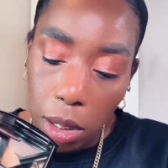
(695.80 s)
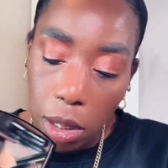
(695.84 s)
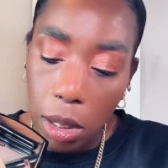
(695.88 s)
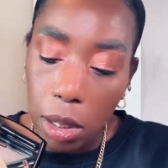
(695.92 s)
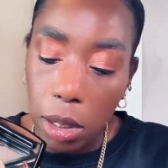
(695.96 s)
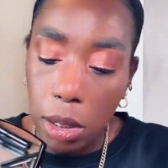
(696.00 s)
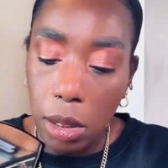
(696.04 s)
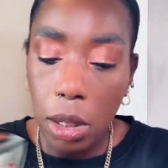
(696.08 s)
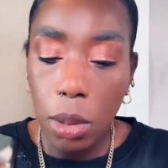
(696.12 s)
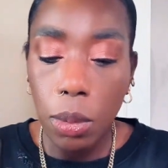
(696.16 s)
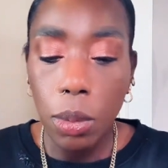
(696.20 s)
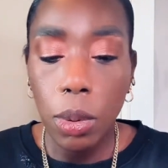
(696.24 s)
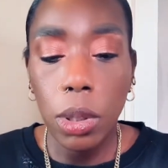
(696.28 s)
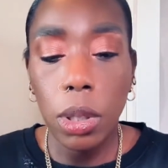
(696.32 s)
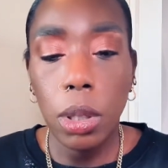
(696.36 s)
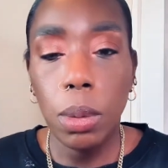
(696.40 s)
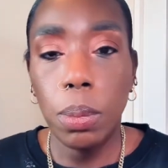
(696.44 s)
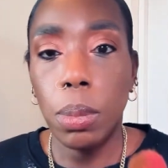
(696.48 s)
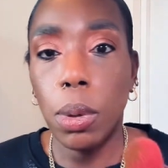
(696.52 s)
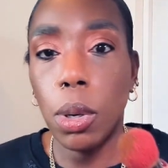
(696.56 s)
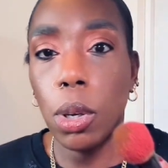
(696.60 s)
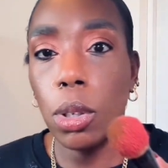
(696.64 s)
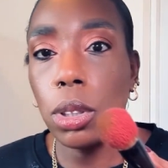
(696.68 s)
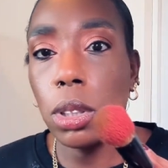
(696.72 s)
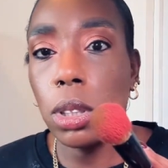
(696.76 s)
See what the
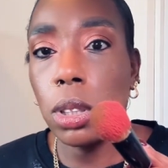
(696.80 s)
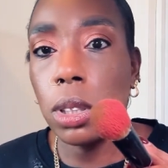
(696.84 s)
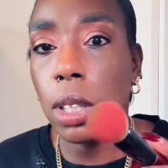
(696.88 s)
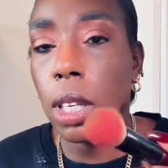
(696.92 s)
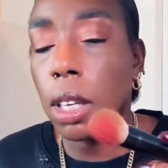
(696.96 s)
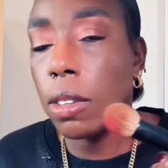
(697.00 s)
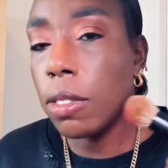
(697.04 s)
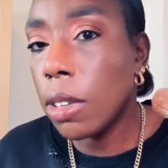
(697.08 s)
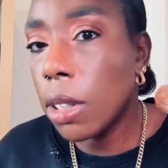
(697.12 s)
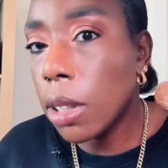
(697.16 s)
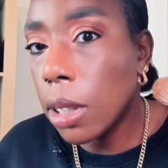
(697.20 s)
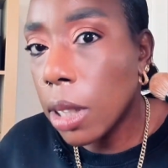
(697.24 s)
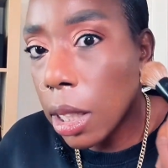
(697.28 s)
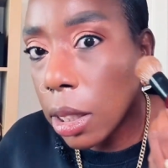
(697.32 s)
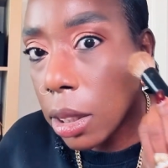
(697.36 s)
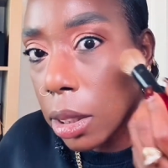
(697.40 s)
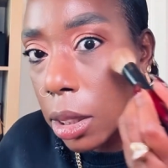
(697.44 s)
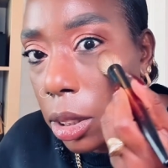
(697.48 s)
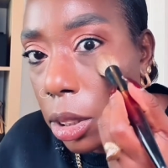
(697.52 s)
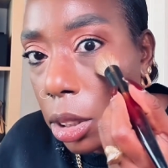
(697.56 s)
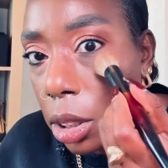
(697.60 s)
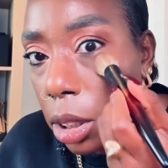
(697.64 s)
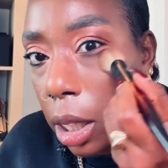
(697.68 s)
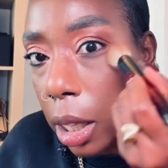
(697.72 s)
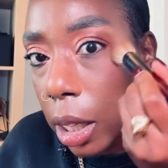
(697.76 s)
blush is giving. That's the
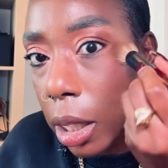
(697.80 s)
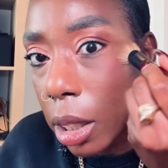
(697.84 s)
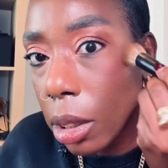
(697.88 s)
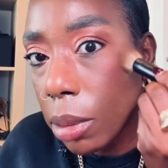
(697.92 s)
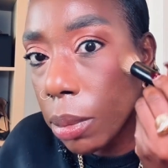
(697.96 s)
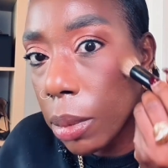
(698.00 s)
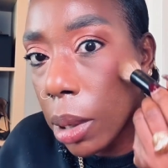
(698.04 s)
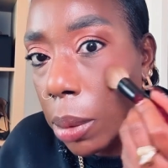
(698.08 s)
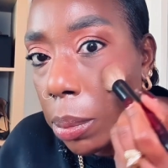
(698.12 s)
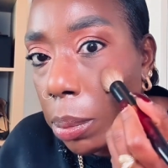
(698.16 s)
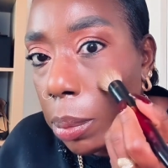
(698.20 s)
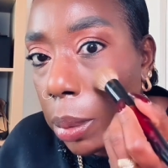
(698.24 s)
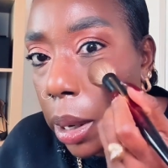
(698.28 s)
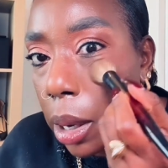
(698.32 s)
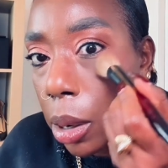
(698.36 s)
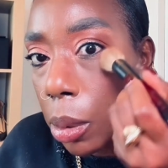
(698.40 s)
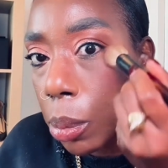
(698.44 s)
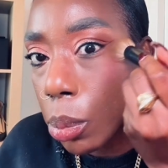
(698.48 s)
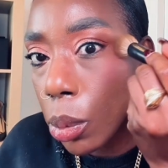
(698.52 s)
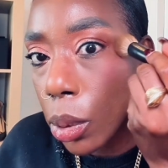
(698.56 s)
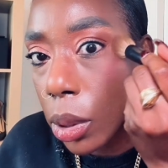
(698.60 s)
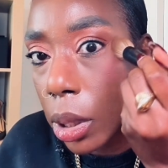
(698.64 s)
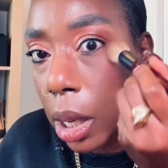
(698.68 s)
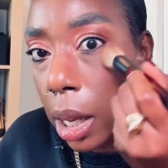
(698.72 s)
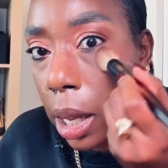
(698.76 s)
shade. It might pair
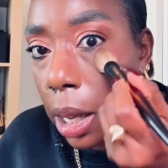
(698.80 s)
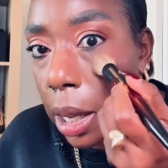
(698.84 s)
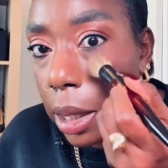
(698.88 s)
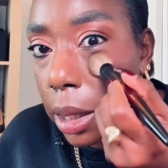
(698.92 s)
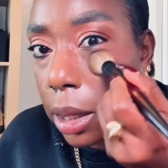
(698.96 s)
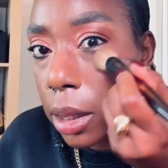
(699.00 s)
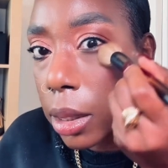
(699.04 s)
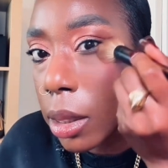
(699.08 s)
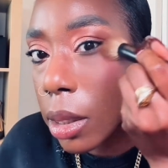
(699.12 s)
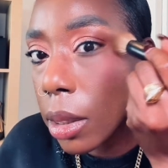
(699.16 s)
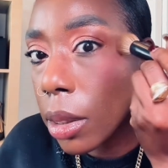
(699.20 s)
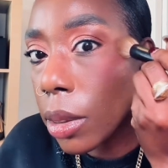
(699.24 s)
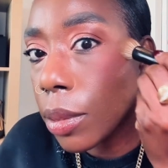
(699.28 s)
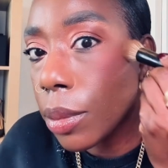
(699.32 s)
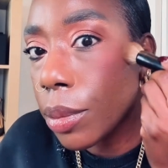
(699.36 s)
up with the eyes.